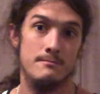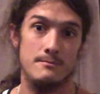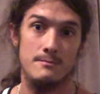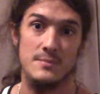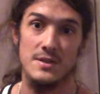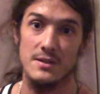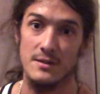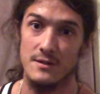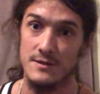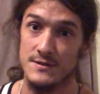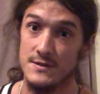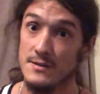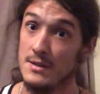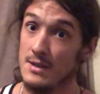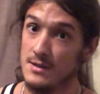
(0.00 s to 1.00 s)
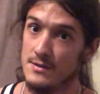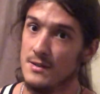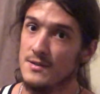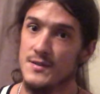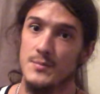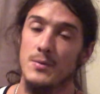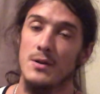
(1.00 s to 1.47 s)
because it does
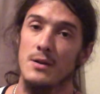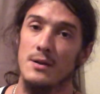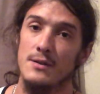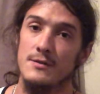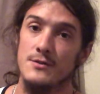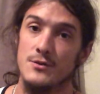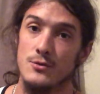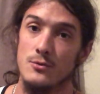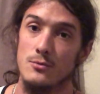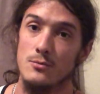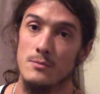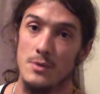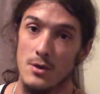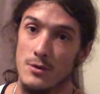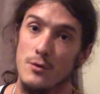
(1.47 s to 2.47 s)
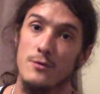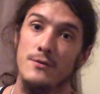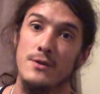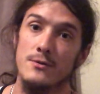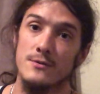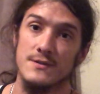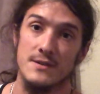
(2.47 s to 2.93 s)
apply to other
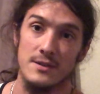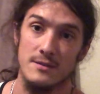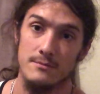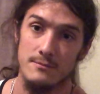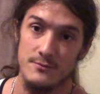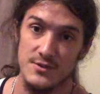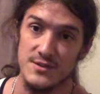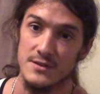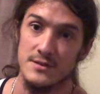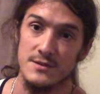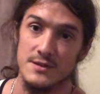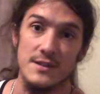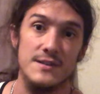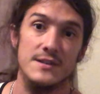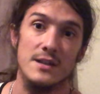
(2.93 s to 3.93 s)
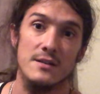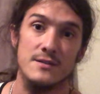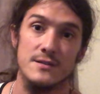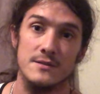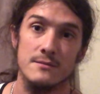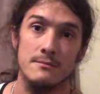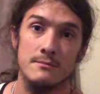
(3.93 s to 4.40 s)
fields, like physics in this
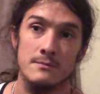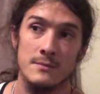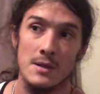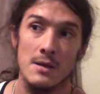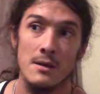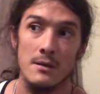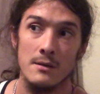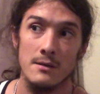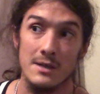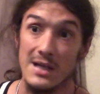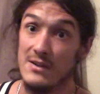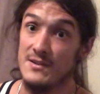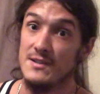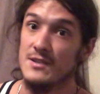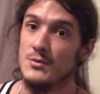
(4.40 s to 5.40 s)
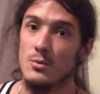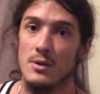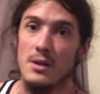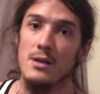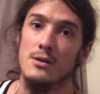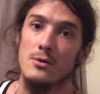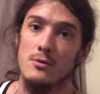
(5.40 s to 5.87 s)
case. At least that's what
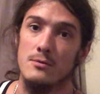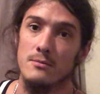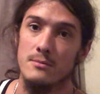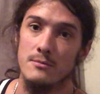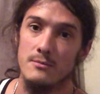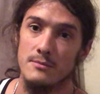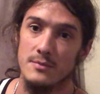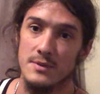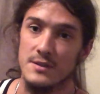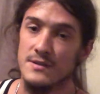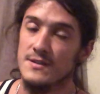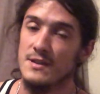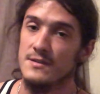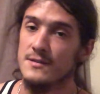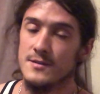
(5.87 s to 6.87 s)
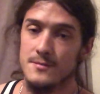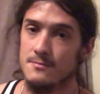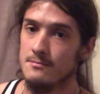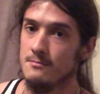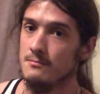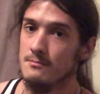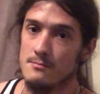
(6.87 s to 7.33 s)
I know, because that's
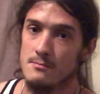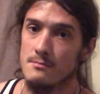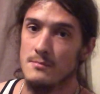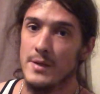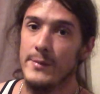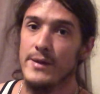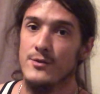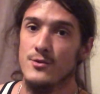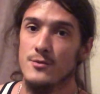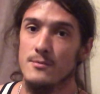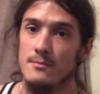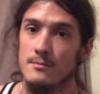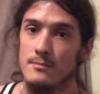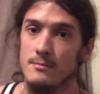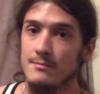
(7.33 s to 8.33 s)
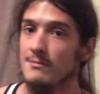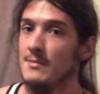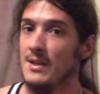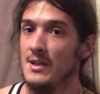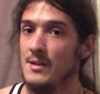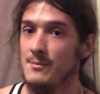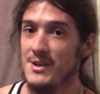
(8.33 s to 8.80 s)
my major. I
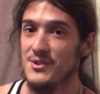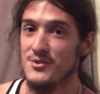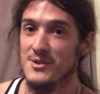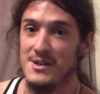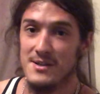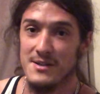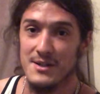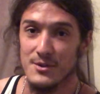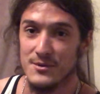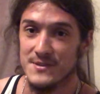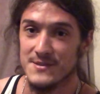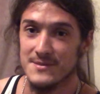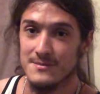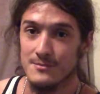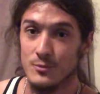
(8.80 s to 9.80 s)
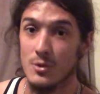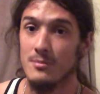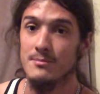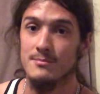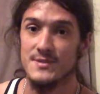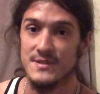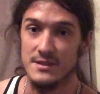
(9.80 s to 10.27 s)
didn't major in anything else. Well,
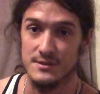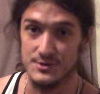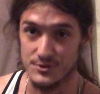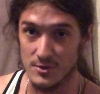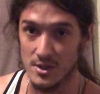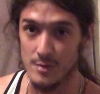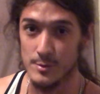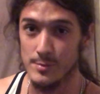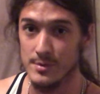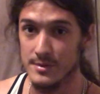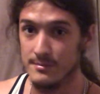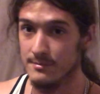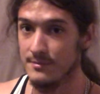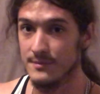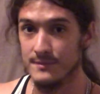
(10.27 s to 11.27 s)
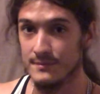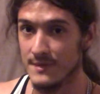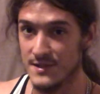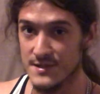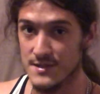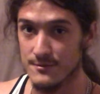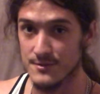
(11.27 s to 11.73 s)
besides astronomy, but that's
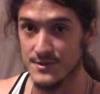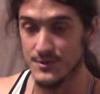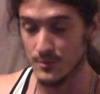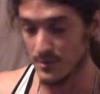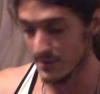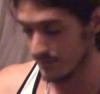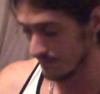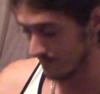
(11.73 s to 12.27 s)
a different story.